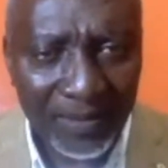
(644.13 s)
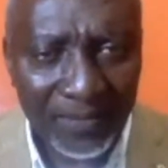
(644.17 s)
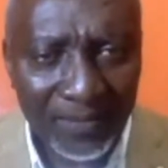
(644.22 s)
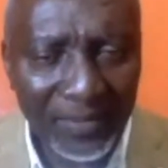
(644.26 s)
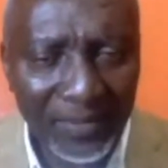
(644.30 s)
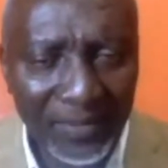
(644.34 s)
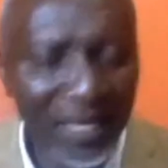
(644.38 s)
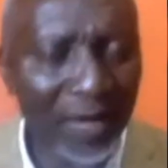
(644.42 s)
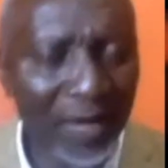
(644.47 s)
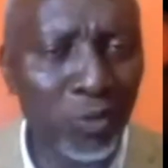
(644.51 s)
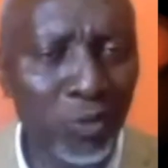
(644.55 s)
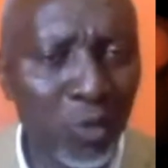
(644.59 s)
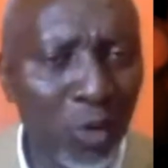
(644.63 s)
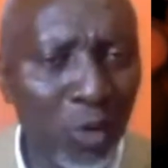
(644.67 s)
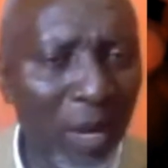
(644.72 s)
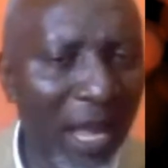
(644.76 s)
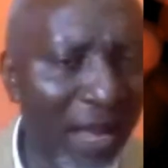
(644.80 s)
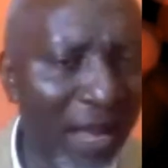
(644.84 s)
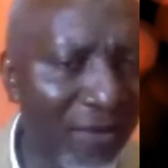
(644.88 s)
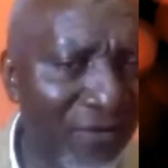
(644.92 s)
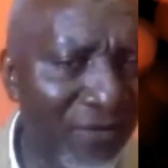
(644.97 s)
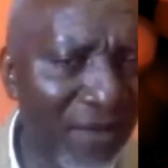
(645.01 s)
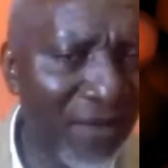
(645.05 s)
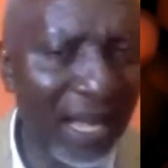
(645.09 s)
that
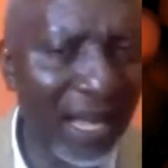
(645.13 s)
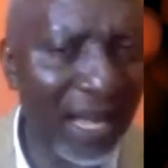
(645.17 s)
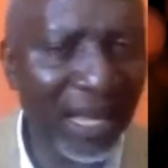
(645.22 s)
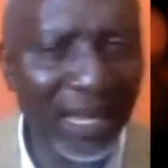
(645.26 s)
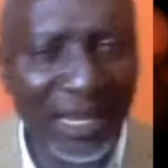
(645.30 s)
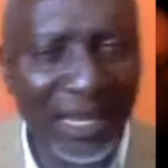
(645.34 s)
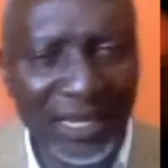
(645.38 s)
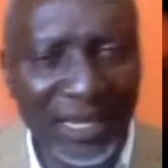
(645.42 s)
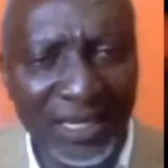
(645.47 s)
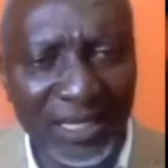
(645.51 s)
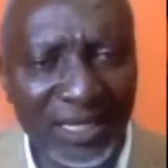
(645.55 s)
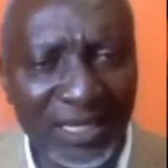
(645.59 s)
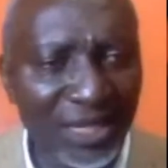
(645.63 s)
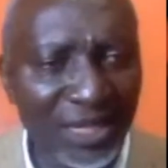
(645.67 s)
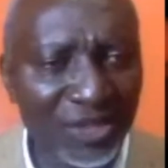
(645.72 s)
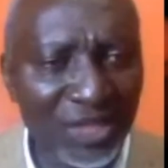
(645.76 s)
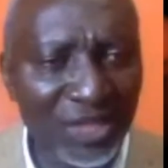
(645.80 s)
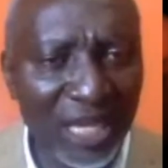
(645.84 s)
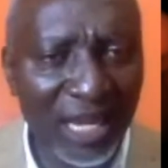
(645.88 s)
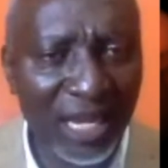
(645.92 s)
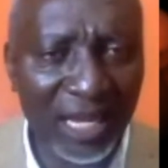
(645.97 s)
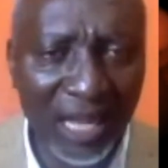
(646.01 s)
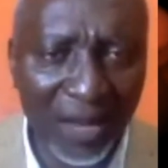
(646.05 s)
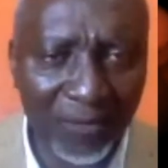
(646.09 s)
whoever, any
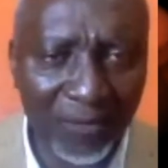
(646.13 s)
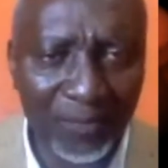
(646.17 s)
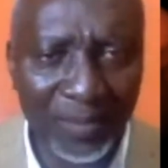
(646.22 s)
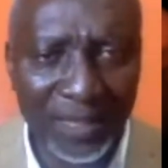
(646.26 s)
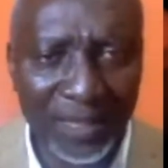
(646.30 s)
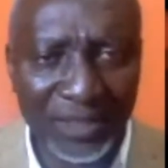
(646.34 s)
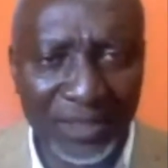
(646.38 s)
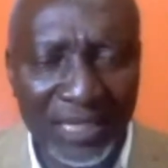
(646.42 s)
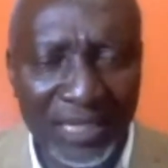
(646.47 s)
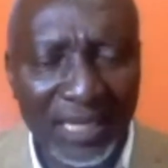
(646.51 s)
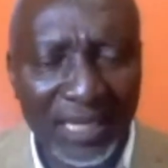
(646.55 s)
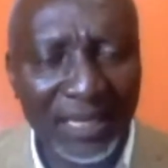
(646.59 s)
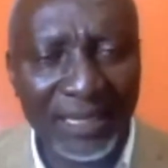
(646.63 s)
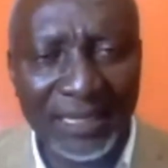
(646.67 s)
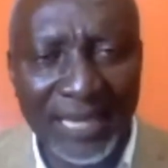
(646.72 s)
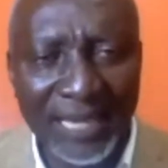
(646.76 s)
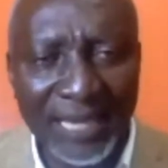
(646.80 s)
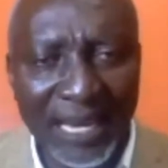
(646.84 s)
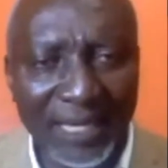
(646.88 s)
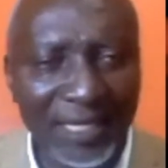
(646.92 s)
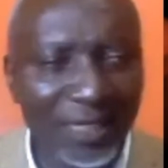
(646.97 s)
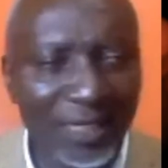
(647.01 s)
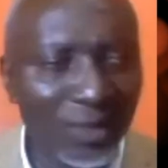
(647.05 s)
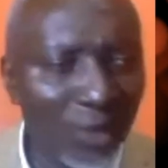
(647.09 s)
Niger government
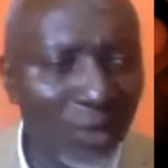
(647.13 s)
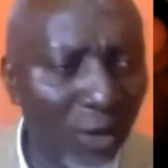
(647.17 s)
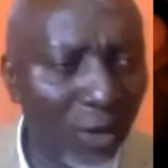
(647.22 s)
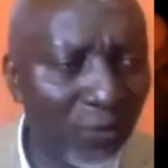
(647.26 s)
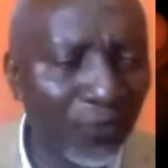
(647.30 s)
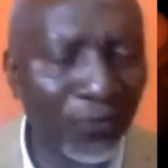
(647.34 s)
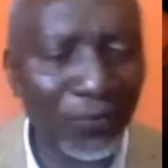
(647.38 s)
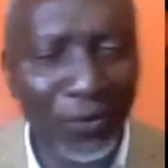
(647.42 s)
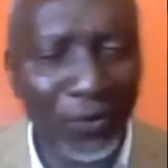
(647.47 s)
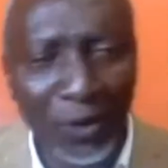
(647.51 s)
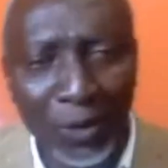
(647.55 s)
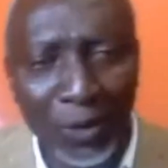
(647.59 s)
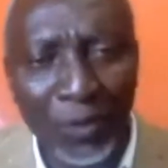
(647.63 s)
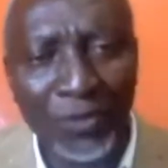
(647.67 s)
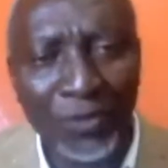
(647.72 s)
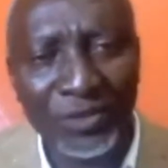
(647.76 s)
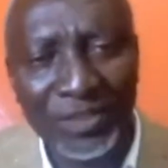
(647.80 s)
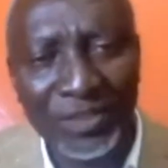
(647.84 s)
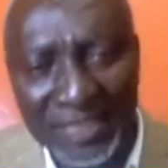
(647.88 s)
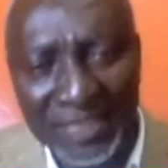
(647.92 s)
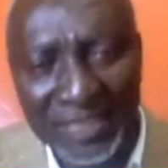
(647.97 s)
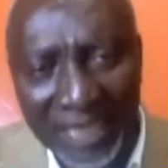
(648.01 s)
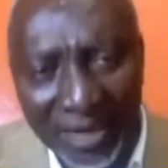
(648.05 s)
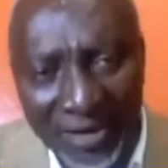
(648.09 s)
that did not fall
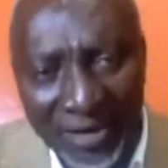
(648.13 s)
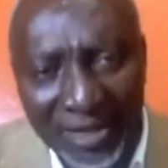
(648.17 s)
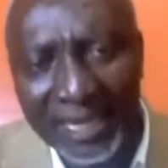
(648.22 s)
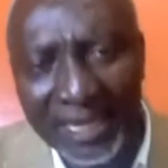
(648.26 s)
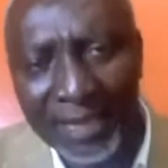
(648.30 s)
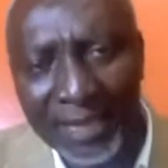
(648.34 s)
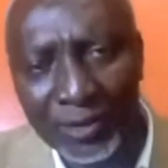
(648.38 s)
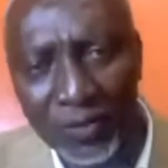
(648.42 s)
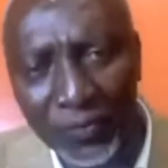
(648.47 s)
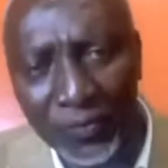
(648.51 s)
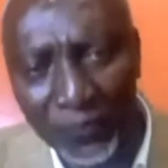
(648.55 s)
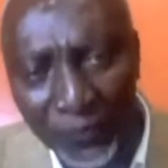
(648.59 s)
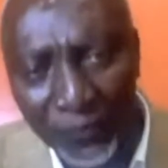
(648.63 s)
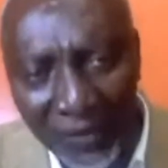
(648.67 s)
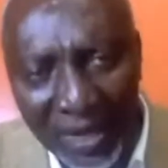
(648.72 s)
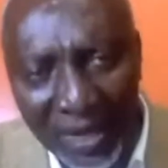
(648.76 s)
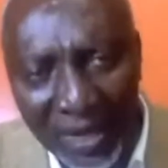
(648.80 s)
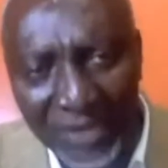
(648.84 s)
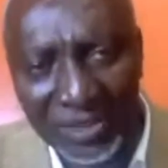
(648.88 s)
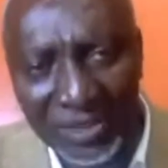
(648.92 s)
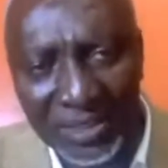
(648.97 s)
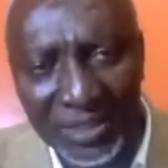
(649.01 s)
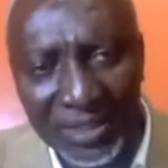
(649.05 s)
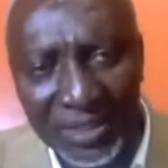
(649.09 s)
surrender to
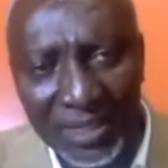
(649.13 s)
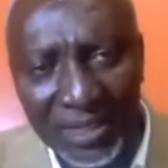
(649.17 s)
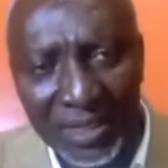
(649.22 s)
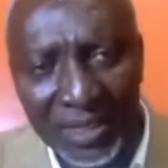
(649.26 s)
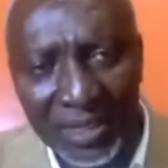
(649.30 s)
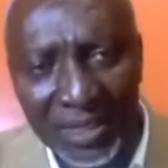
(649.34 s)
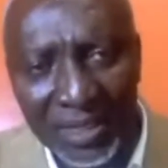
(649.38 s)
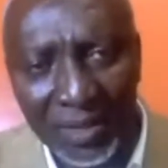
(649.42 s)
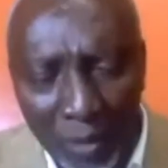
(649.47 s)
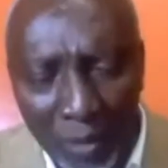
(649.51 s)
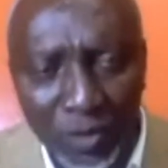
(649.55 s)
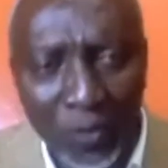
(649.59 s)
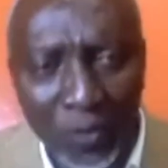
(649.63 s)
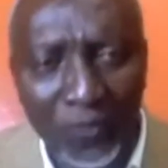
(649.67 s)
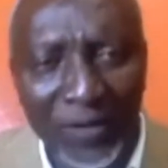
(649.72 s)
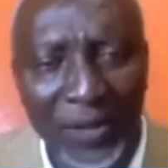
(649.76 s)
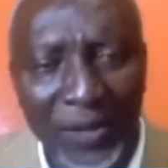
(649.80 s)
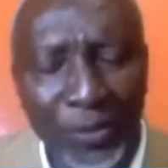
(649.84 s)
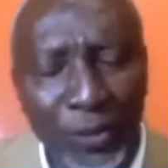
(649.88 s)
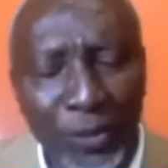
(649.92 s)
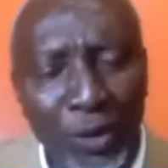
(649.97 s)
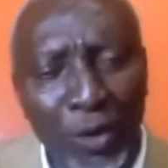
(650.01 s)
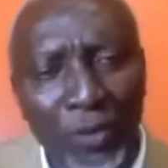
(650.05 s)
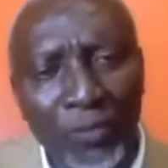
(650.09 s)
France was
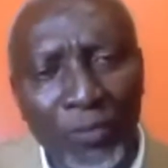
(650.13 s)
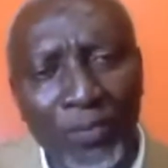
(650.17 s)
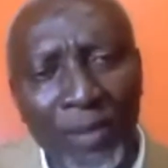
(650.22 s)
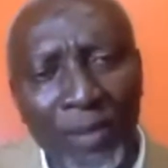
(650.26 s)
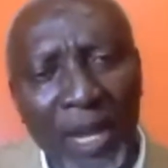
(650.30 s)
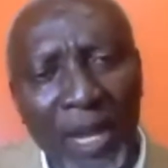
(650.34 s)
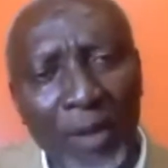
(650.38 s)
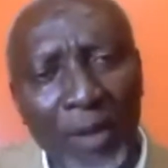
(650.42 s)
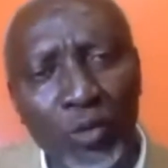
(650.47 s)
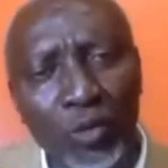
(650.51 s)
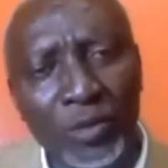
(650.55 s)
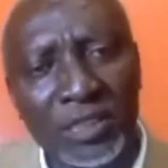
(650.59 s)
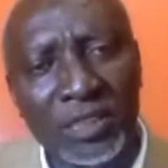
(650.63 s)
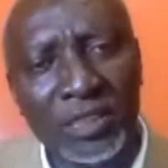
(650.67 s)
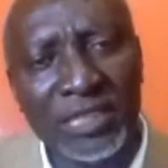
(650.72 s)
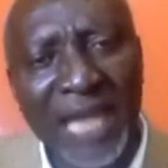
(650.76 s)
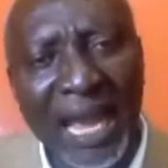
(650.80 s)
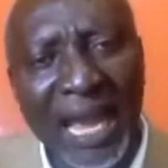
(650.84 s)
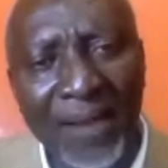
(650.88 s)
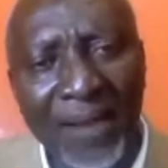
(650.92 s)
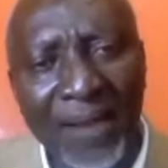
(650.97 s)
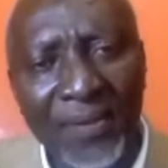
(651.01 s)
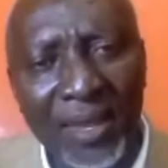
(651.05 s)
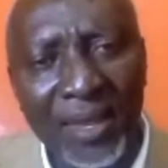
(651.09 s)
overthrown by coup
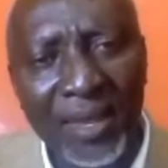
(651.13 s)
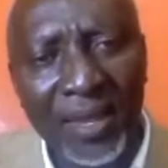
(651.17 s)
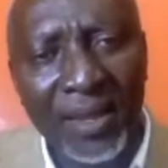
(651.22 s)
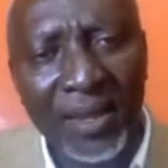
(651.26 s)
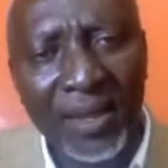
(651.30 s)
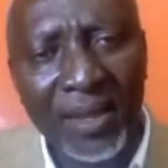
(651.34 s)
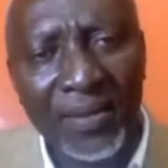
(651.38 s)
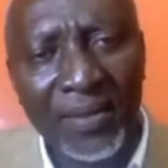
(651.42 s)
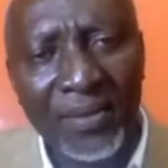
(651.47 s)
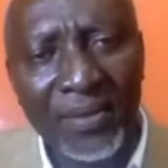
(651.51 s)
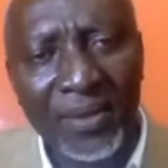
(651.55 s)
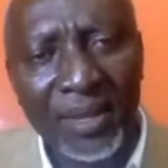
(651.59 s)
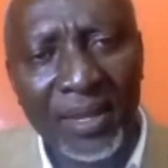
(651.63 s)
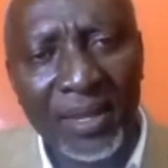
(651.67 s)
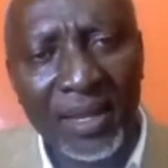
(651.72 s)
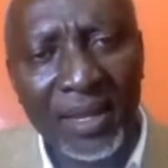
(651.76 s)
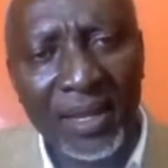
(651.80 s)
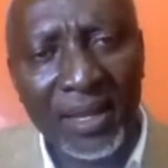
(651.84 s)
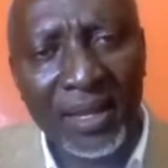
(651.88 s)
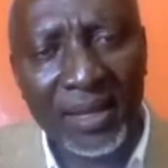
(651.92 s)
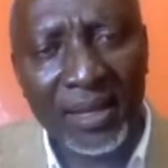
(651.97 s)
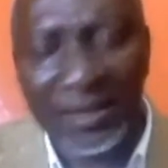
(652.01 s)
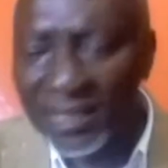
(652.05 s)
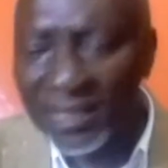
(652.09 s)
d'etat.
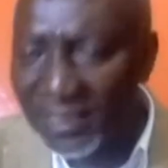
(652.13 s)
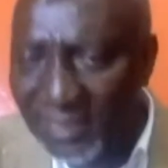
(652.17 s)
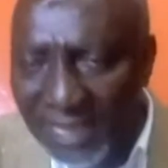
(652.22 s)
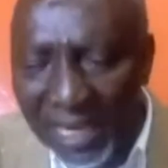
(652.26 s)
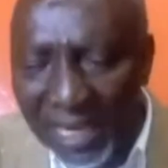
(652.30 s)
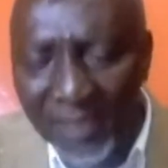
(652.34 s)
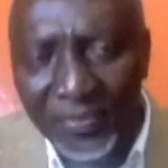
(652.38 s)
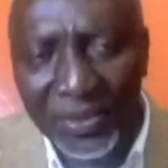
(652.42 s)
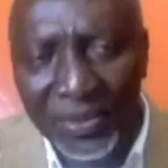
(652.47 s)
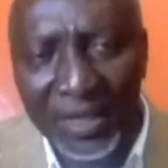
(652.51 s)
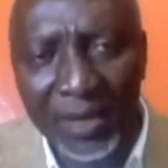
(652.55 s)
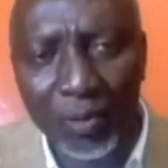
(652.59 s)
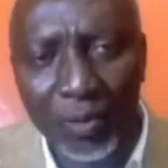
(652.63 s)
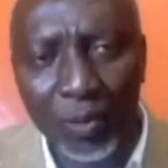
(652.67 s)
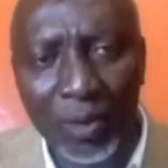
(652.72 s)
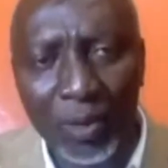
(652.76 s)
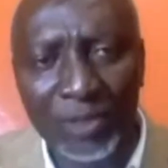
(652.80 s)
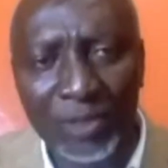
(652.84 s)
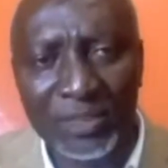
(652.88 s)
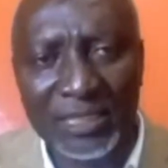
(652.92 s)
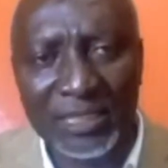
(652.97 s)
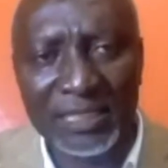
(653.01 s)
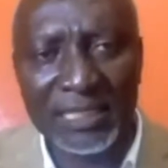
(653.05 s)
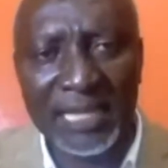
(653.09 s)
The same thing
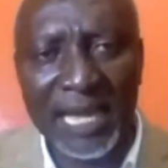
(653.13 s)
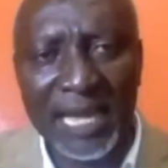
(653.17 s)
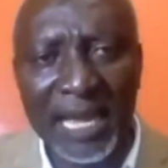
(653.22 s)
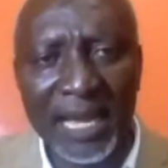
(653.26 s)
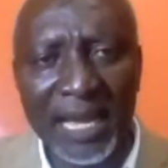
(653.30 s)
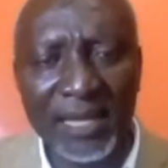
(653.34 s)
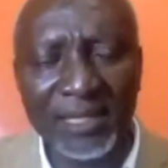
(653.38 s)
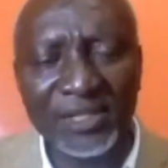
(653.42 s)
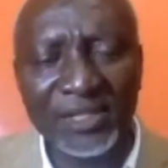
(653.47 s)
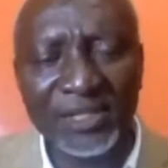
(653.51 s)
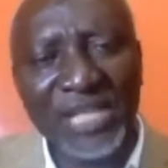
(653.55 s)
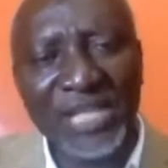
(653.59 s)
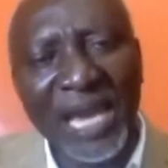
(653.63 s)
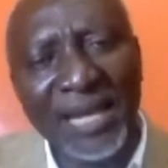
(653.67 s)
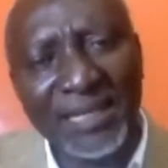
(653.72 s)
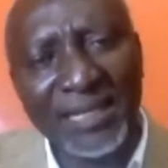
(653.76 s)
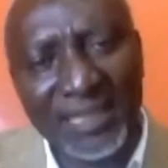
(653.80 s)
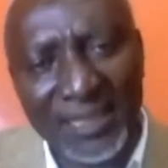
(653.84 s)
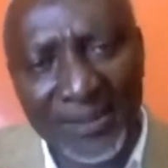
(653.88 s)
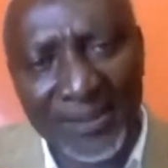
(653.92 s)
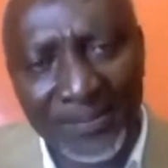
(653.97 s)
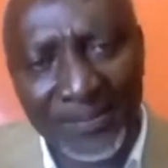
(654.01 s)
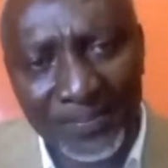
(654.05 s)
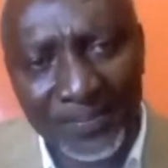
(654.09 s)
was in Chad.